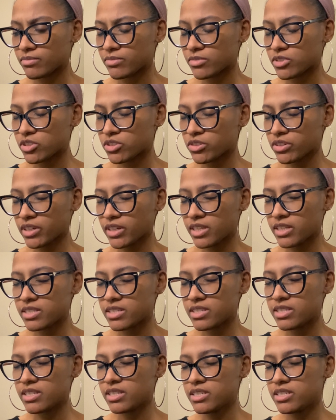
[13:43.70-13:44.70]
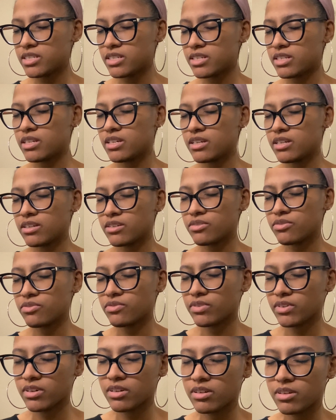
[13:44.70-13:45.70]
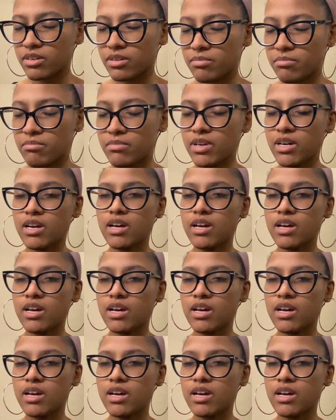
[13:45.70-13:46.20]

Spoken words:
transitioning from